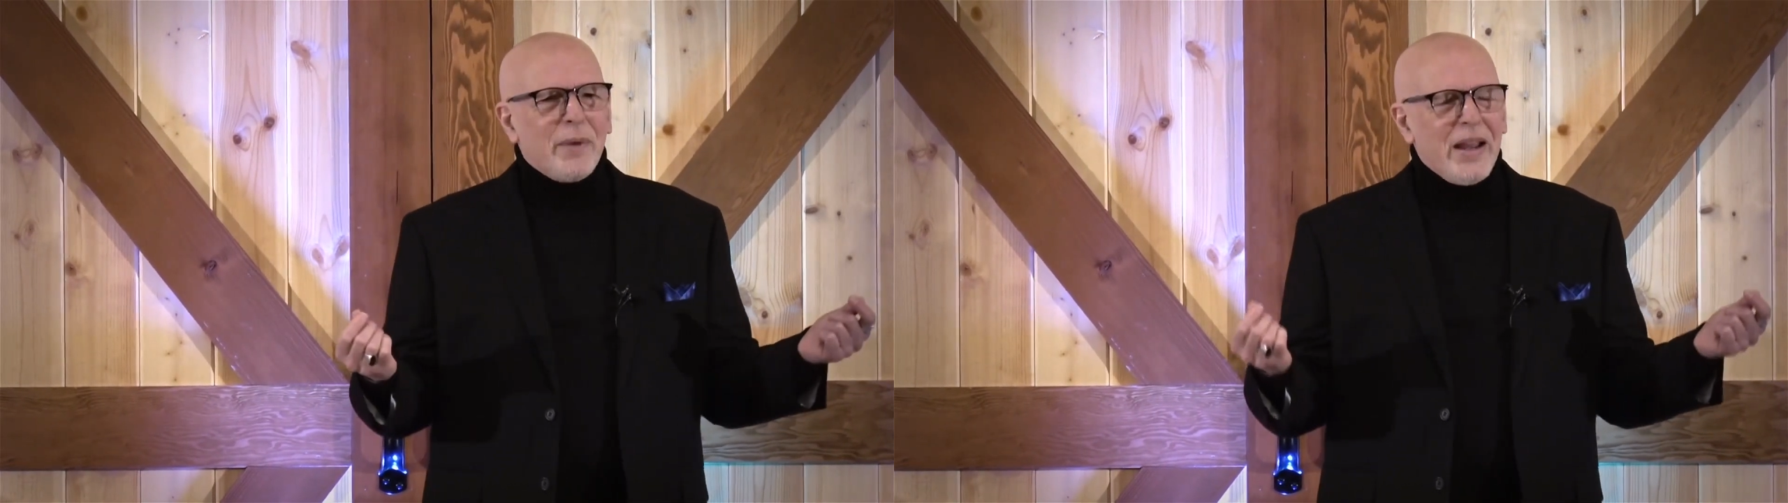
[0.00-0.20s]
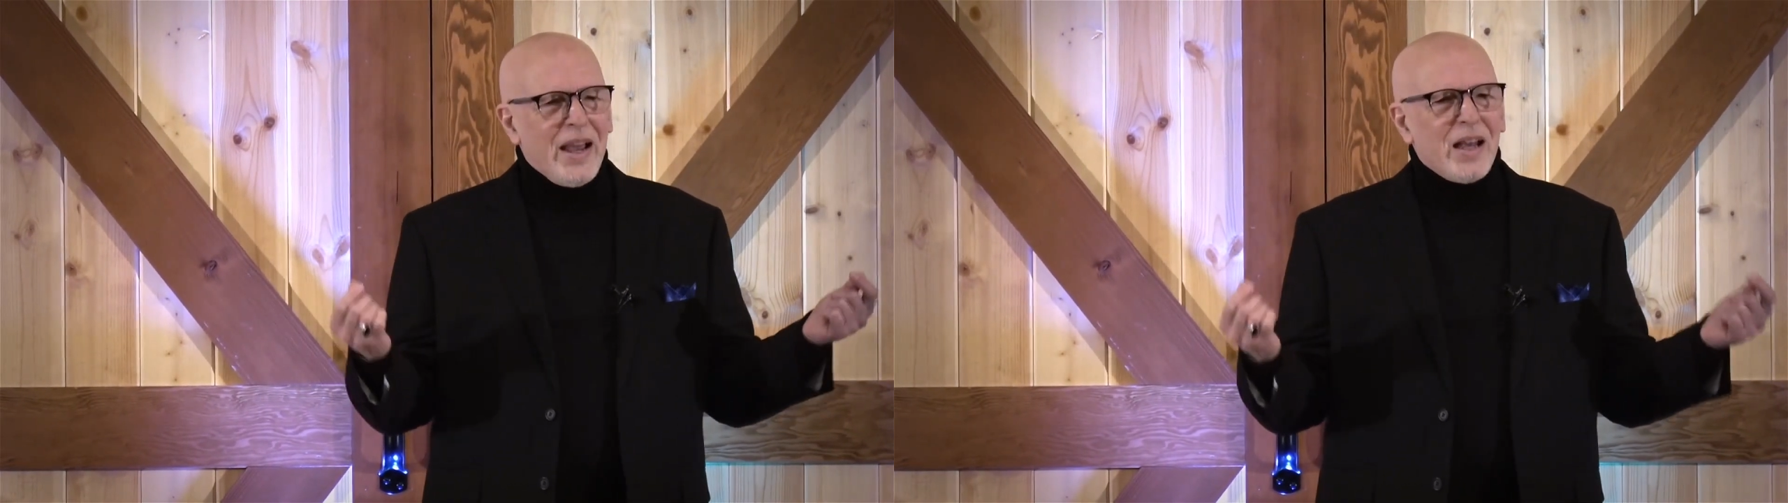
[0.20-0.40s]

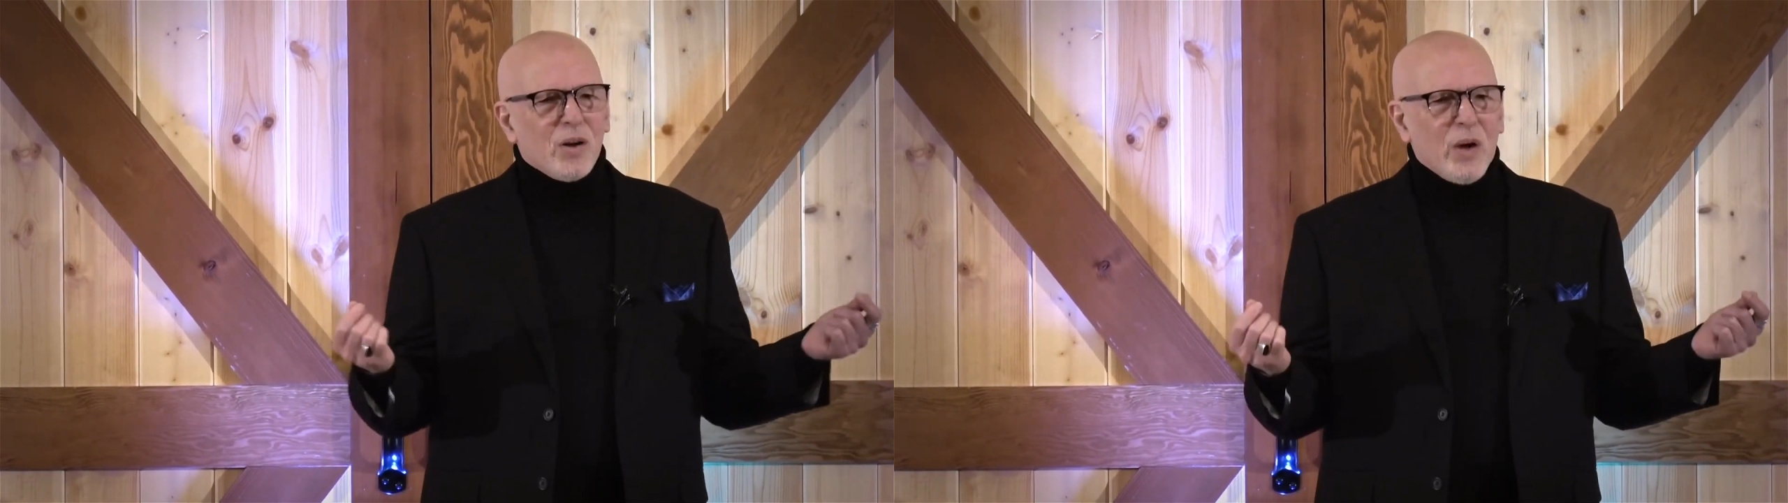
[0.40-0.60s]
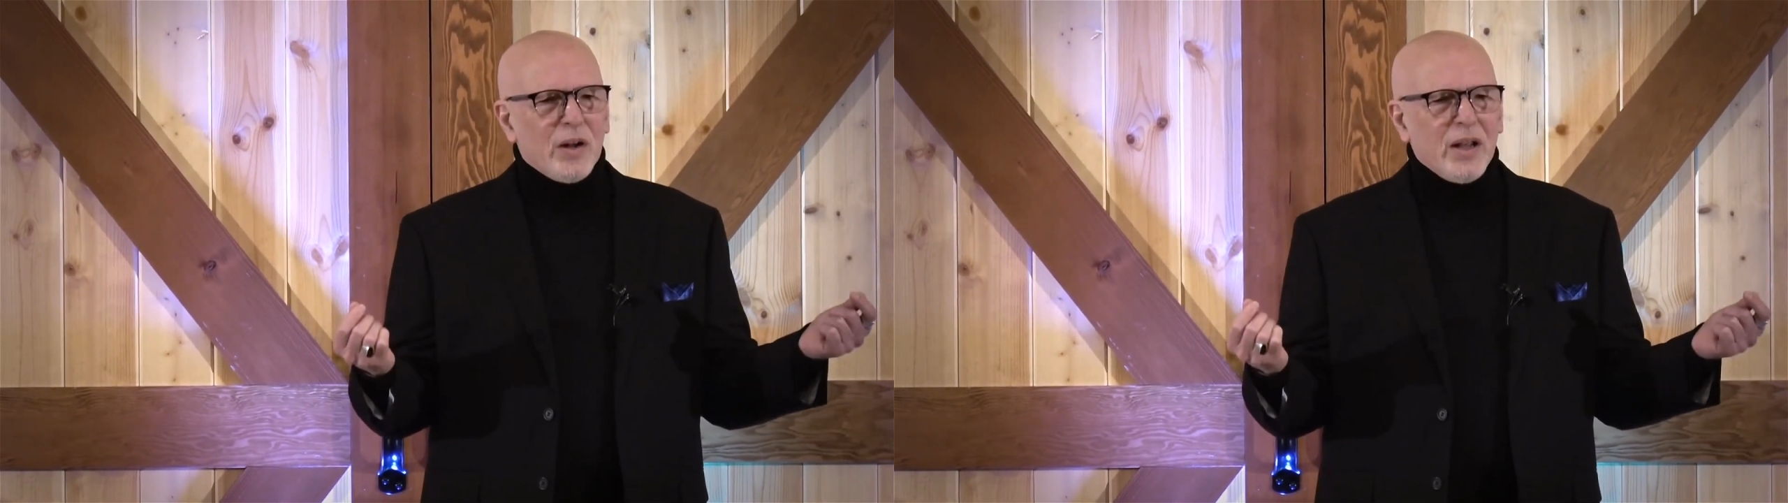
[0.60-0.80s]
my head
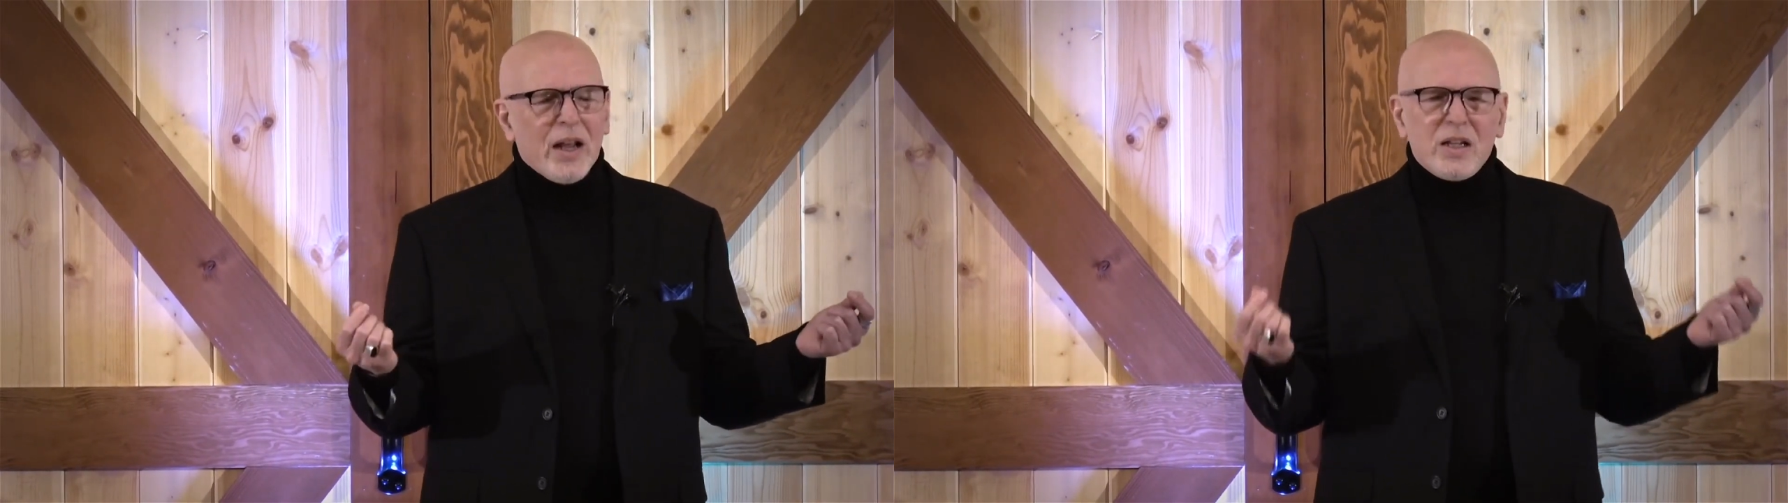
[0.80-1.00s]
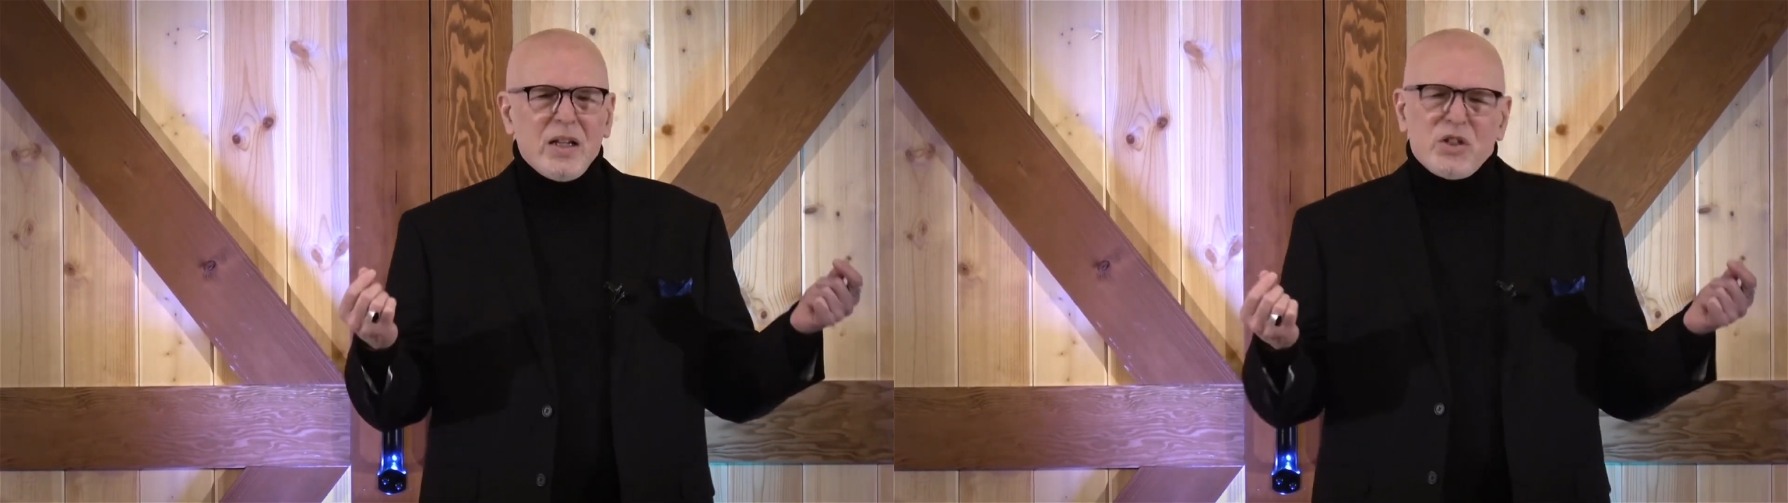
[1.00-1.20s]
around it.